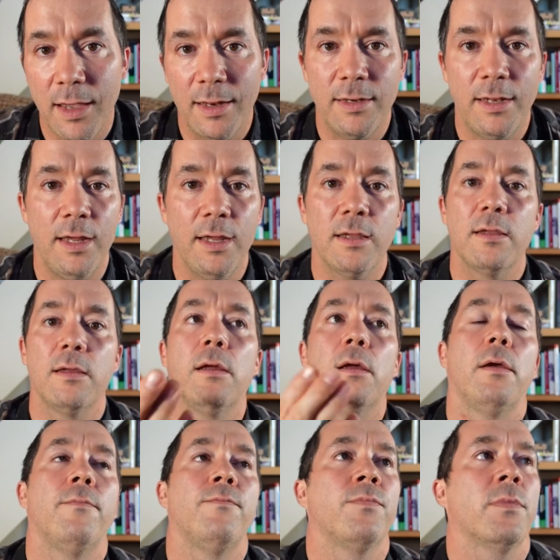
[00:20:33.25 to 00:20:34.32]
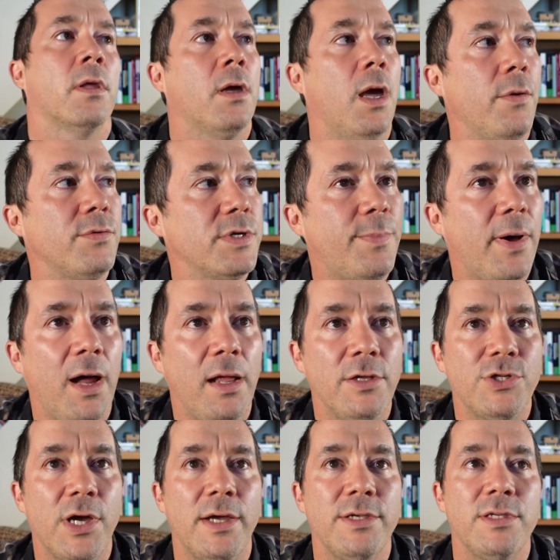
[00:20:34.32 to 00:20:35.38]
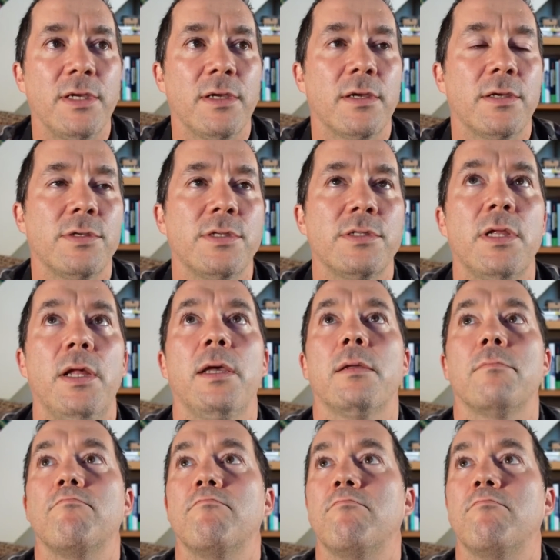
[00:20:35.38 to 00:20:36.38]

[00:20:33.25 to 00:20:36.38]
And like, I was apologizing because it's like,